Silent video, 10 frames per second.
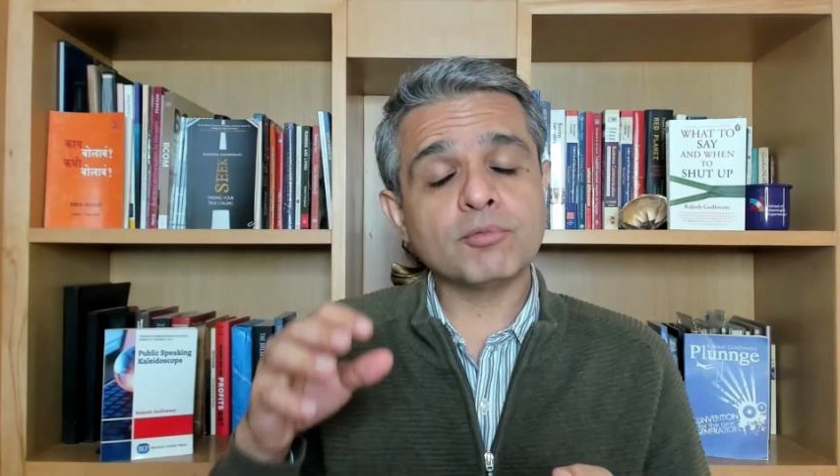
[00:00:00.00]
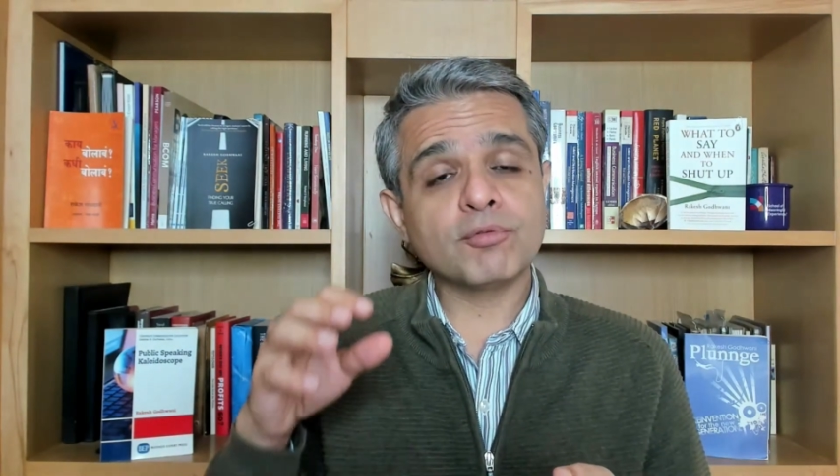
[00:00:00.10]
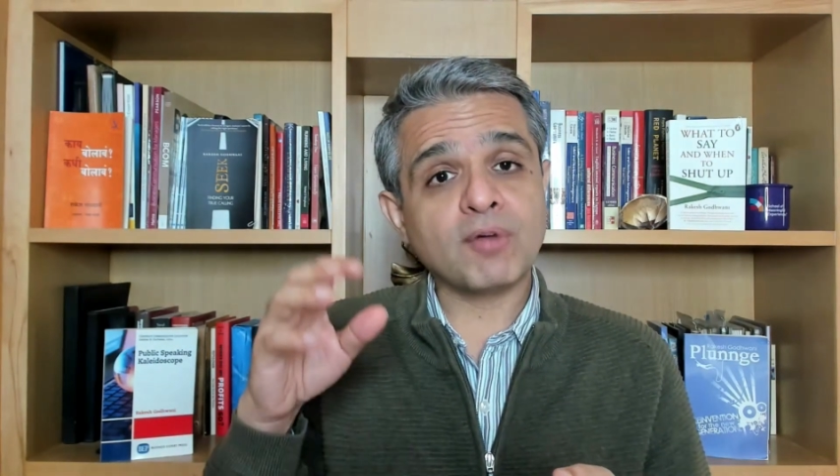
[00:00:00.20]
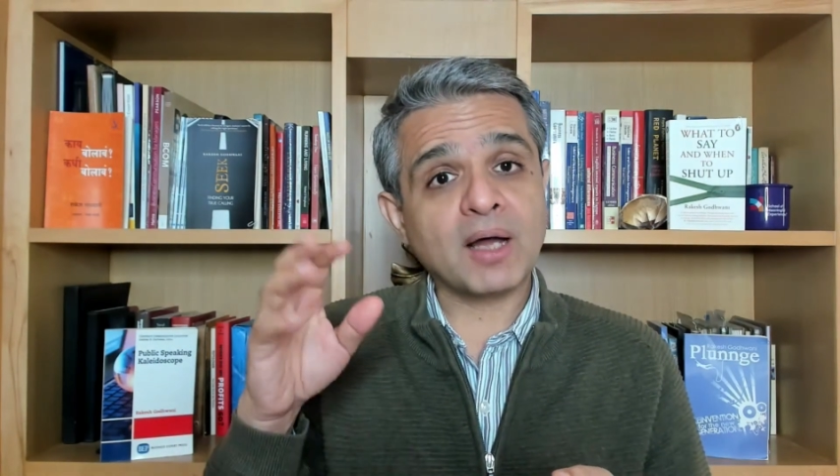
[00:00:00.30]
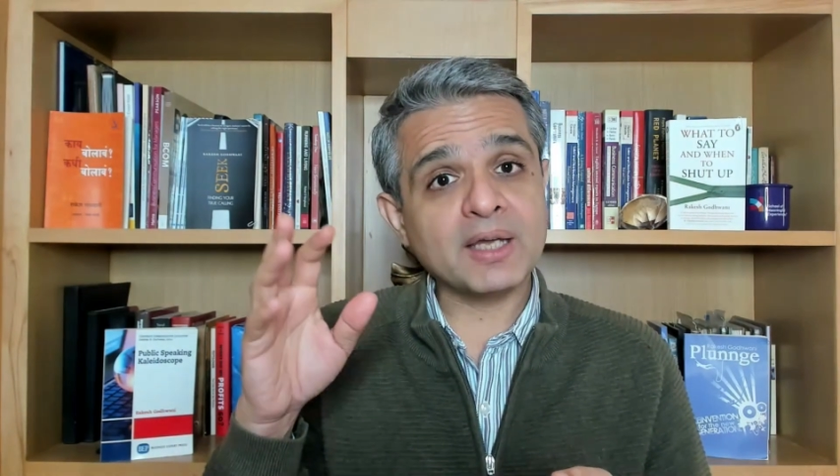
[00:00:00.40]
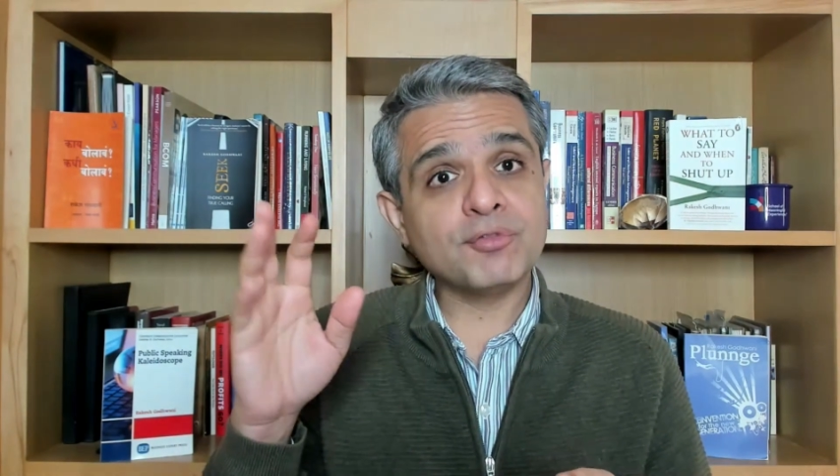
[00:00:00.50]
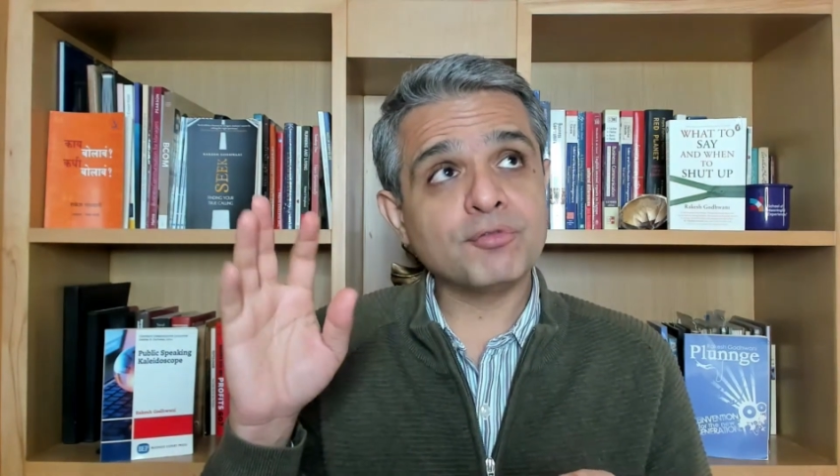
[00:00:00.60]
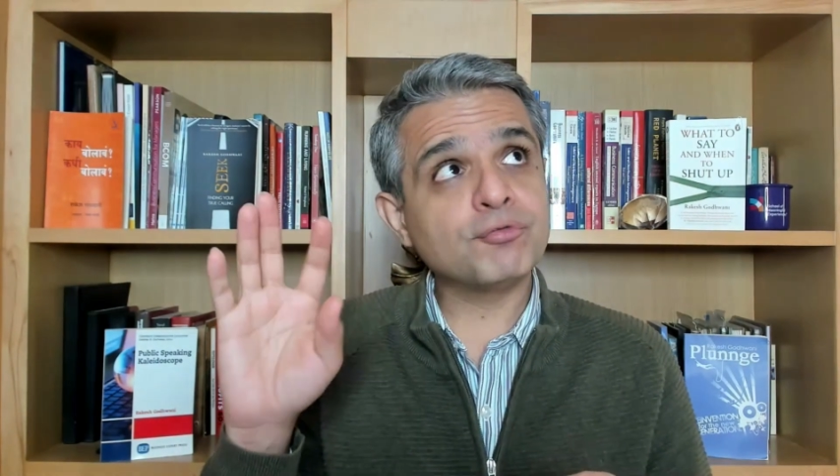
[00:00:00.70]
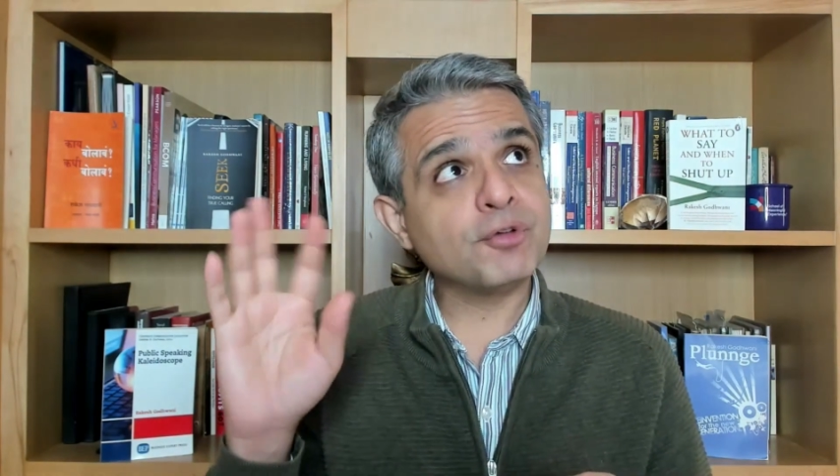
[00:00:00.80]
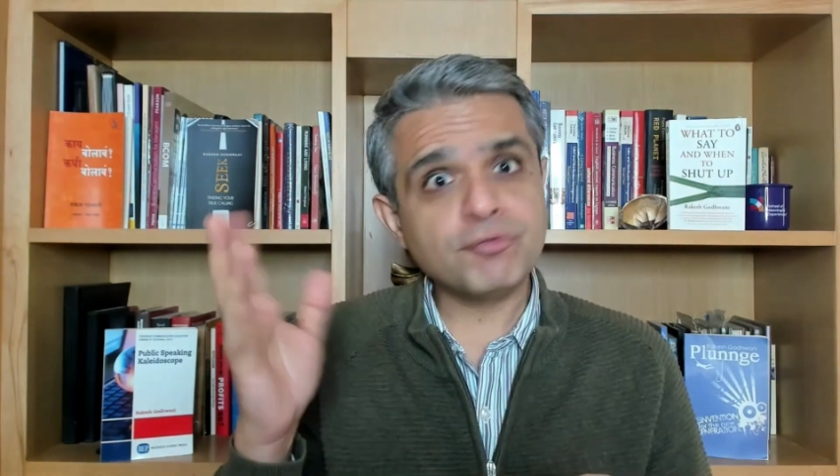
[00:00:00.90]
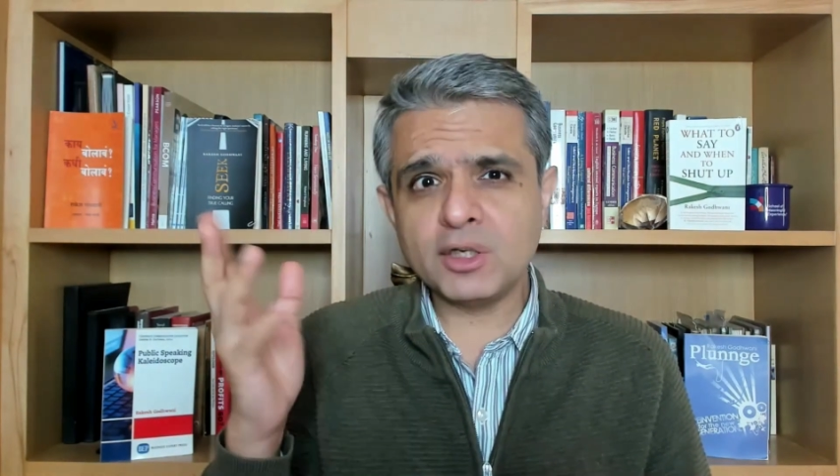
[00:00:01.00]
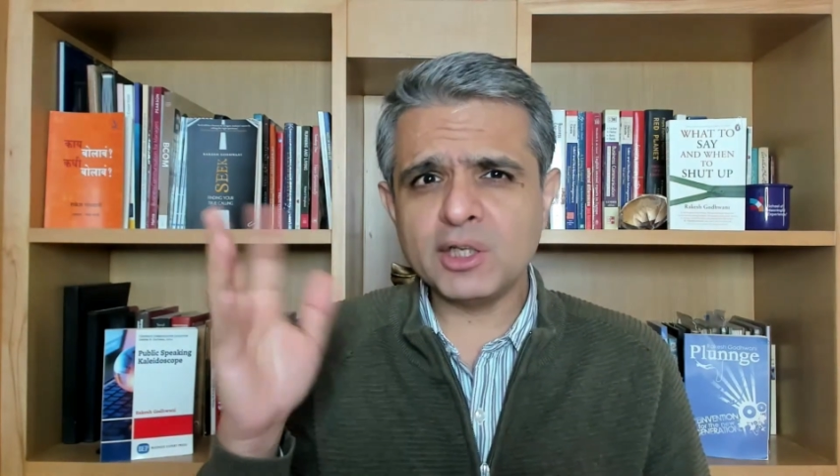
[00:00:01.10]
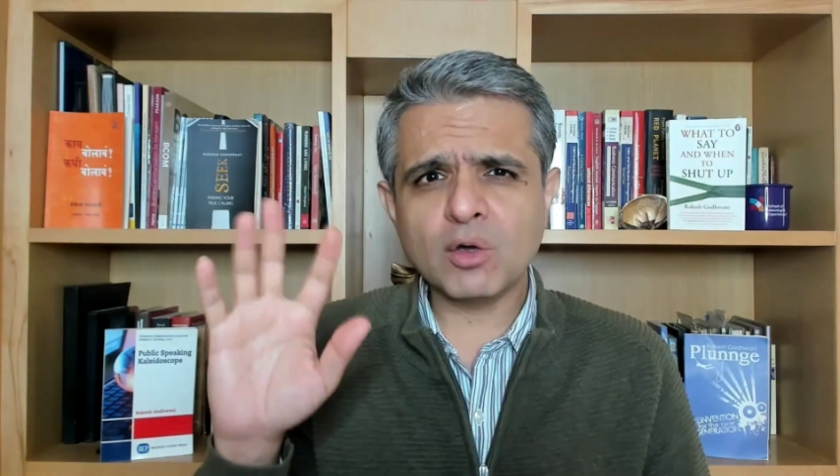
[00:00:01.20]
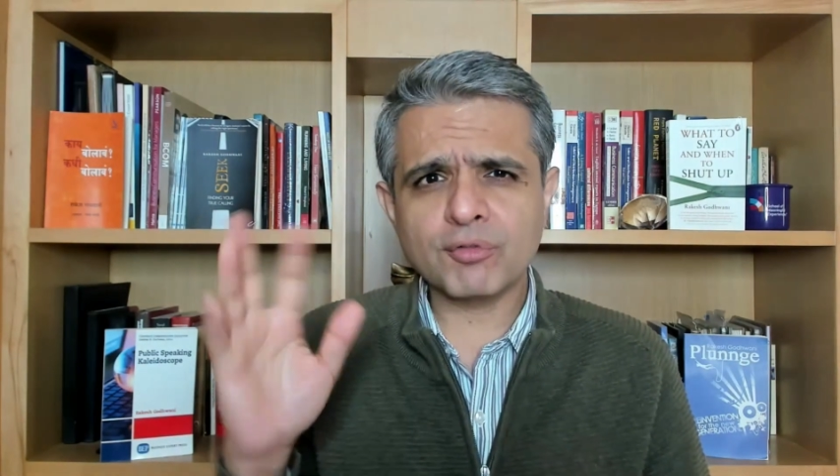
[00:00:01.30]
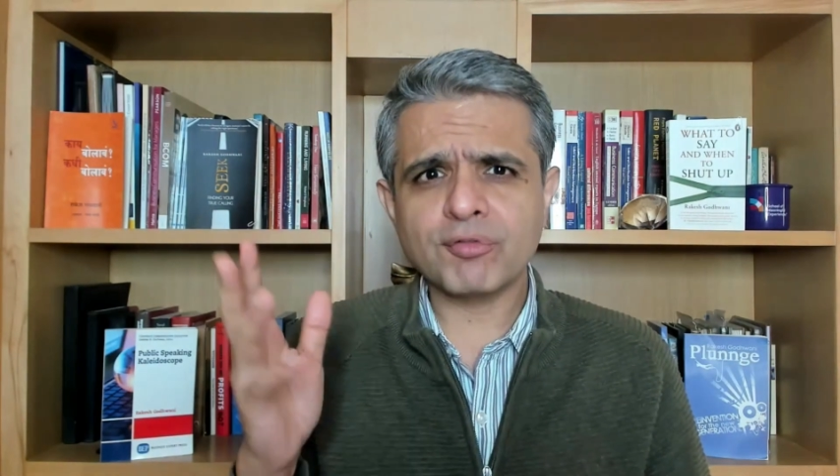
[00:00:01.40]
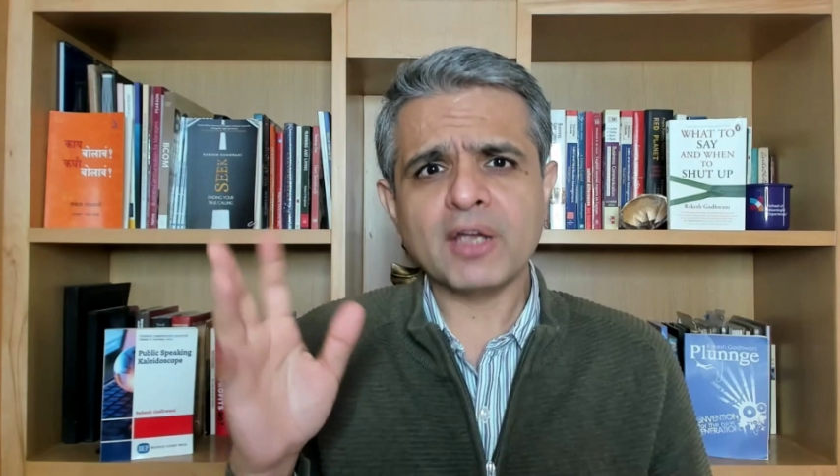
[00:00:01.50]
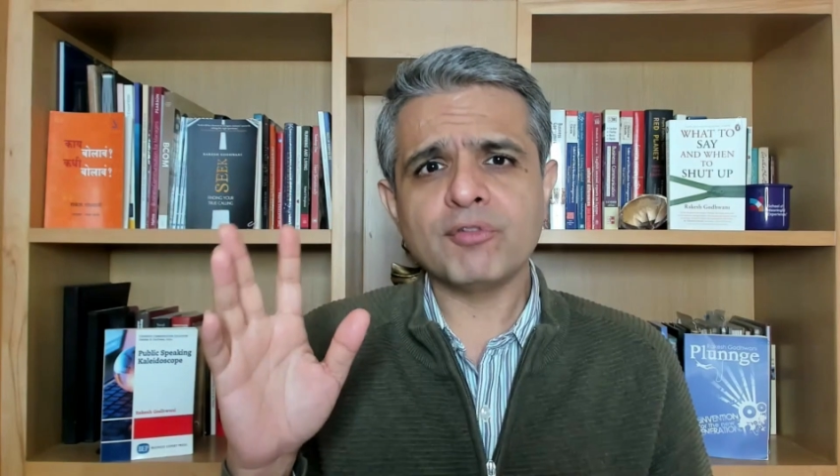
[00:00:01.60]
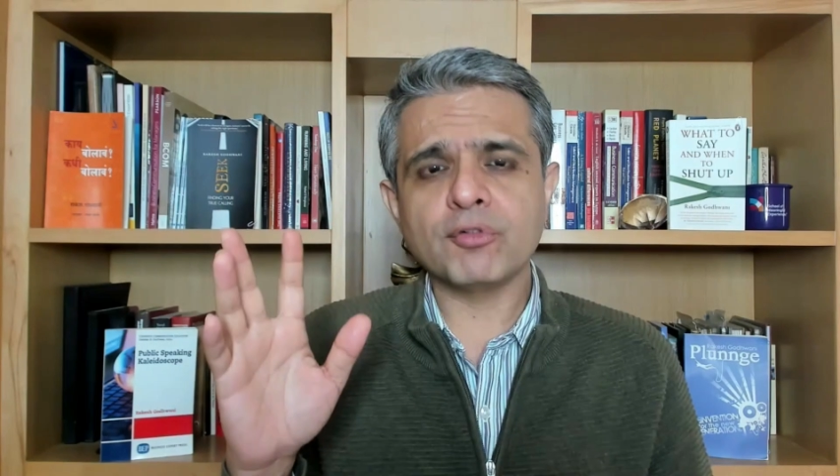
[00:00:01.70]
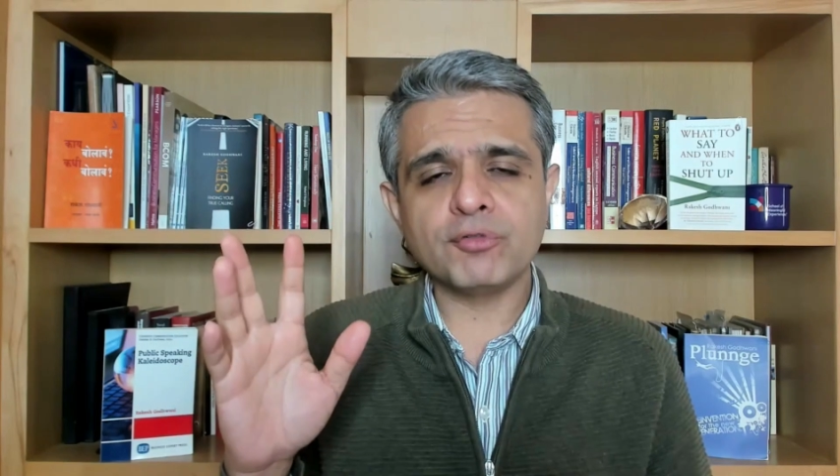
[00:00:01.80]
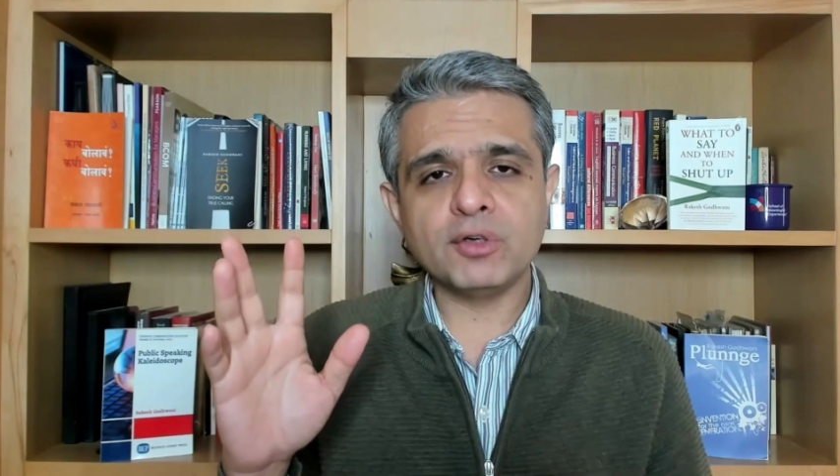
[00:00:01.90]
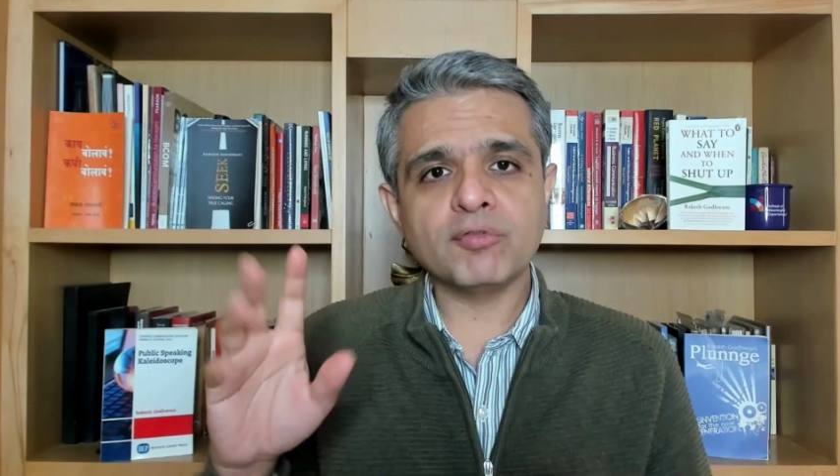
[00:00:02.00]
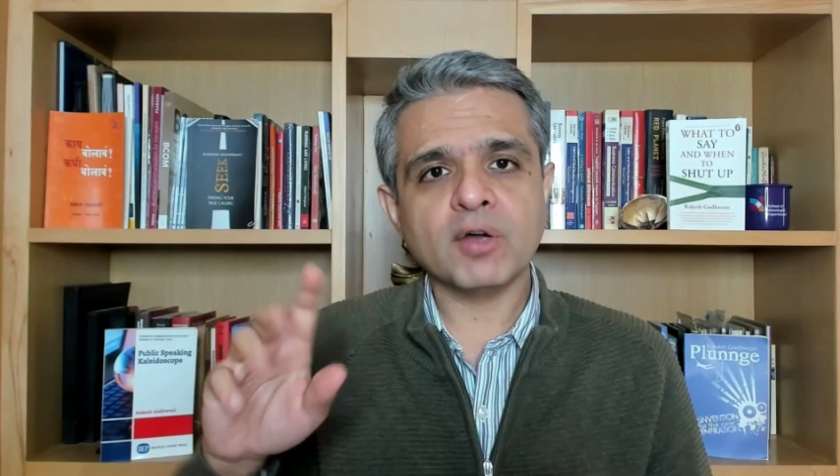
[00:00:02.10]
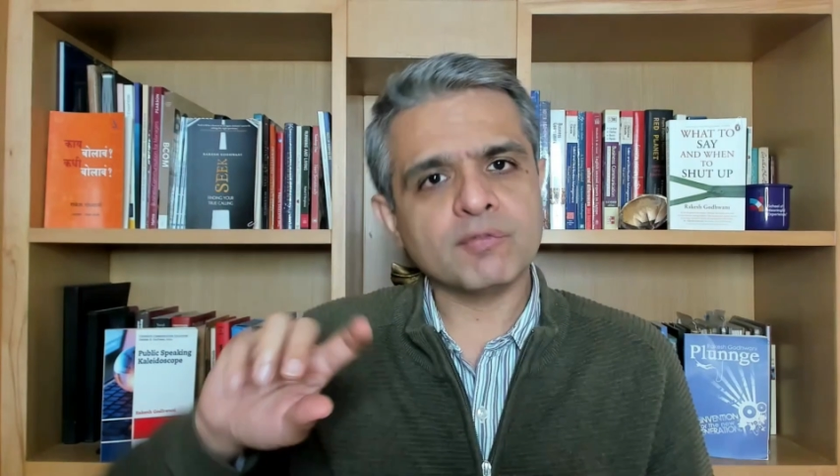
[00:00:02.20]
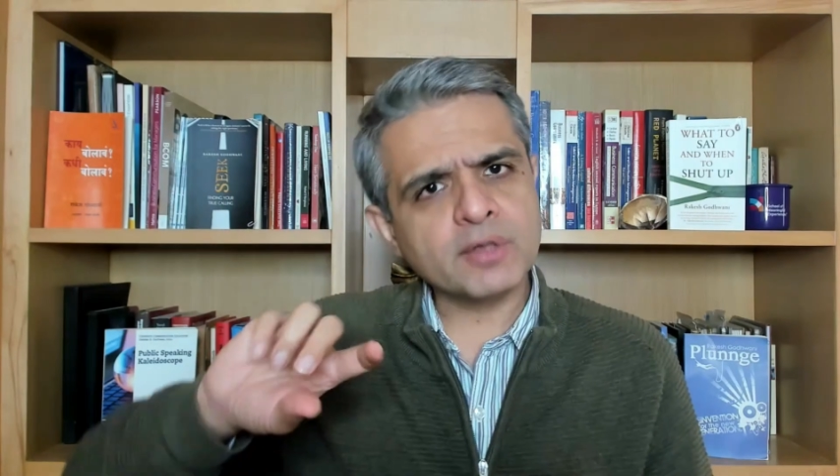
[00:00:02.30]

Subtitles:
5:50 or 5:55.